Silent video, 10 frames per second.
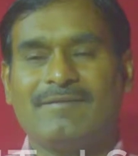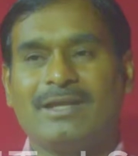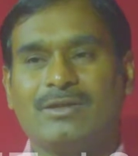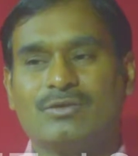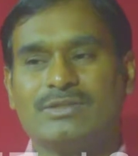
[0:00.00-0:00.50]
we
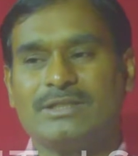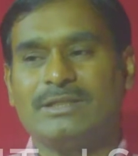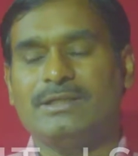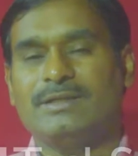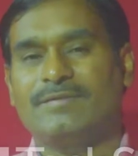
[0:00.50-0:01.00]
can use it
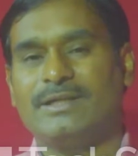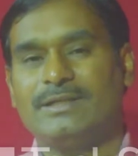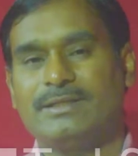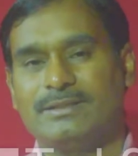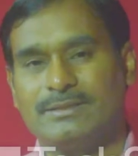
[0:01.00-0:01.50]
in
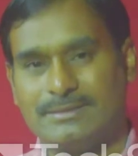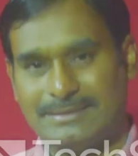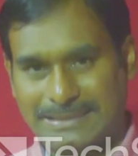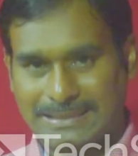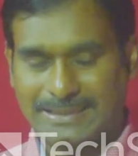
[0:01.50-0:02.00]
different
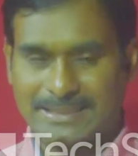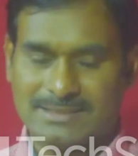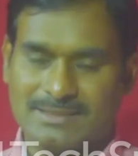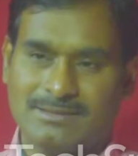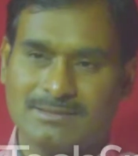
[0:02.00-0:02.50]

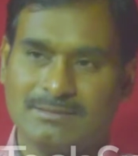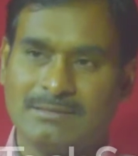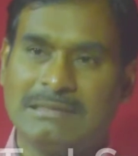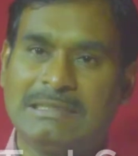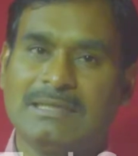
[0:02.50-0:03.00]
areas.
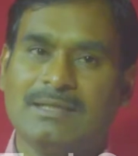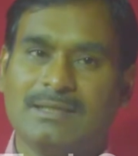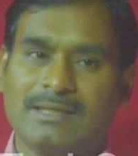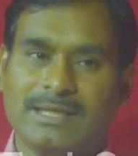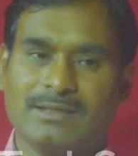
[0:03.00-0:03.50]

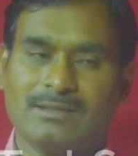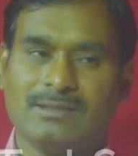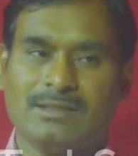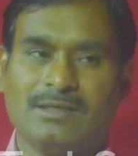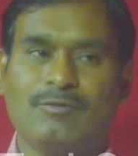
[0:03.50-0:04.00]
Like
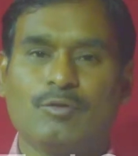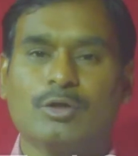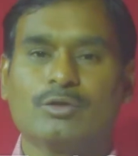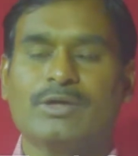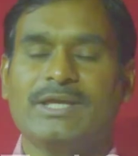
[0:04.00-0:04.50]
if you
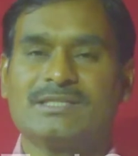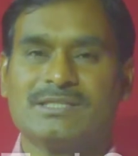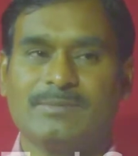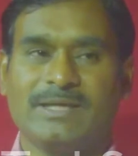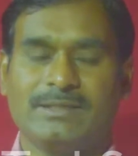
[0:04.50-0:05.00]
want to
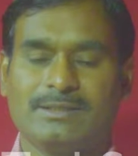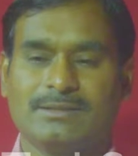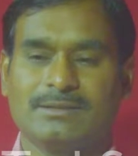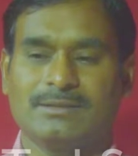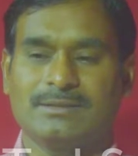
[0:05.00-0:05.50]
estimate
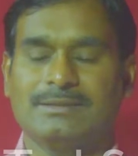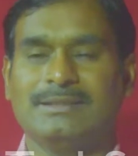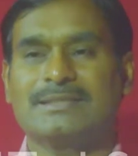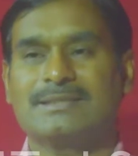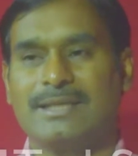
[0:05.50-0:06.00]

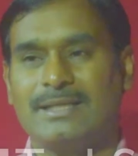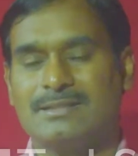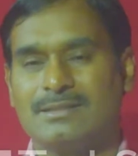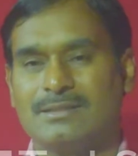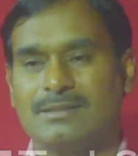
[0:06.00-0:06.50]
the
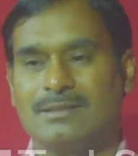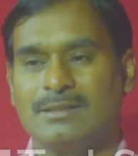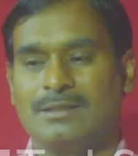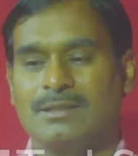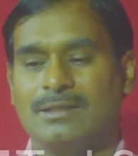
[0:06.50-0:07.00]
sales
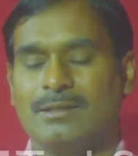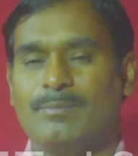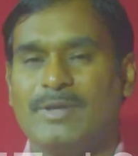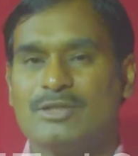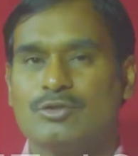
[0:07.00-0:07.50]

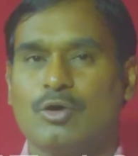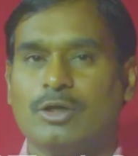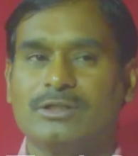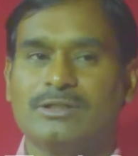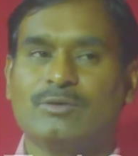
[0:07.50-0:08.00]
based
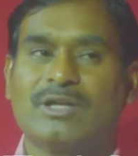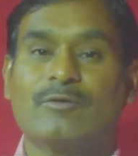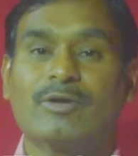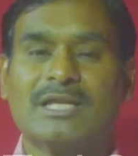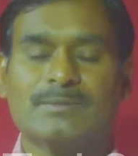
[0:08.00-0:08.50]
on your
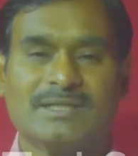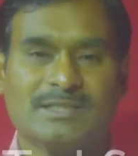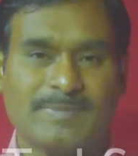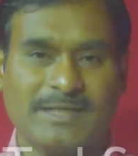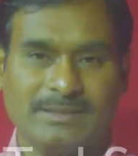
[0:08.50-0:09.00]
advertisement
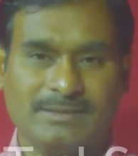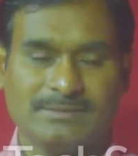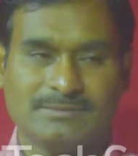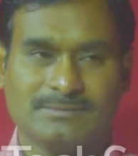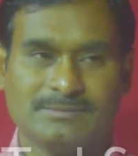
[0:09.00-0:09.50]
spend,
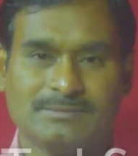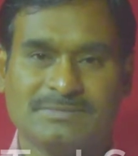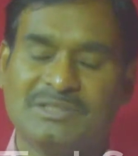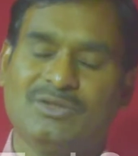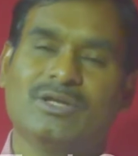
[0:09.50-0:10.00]

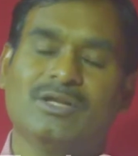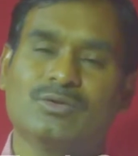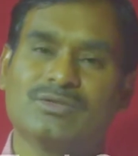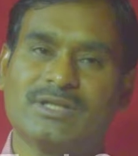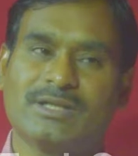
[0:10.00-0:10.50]
you can
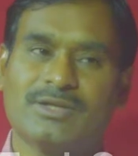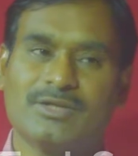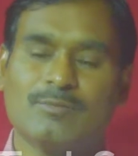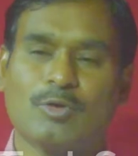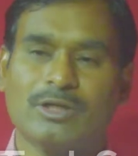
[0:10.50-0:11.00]
use a
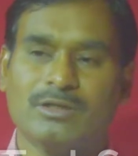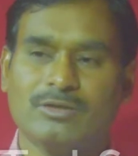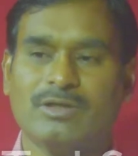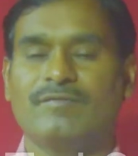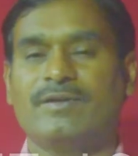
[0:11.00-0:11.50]
regression model.
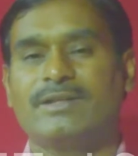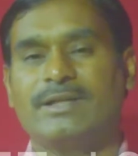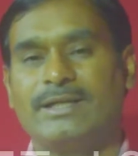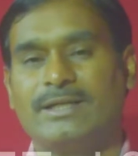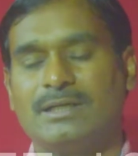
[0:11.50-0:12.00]
You can fit
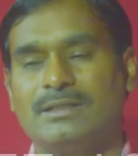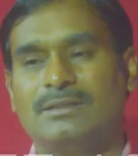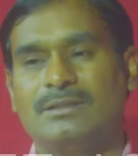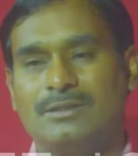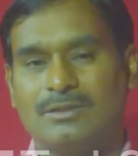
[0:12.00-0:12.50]
the data
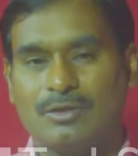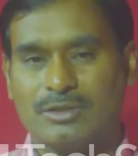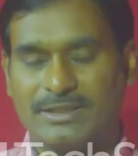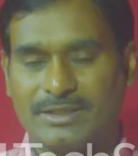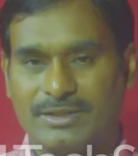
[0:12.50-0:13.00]

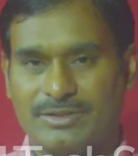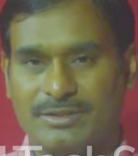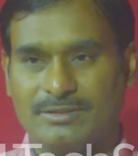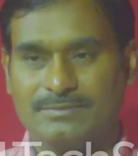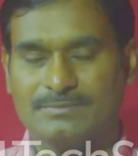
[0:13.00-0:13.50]
on a
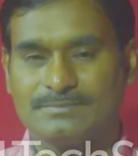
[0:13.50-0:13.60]
regression.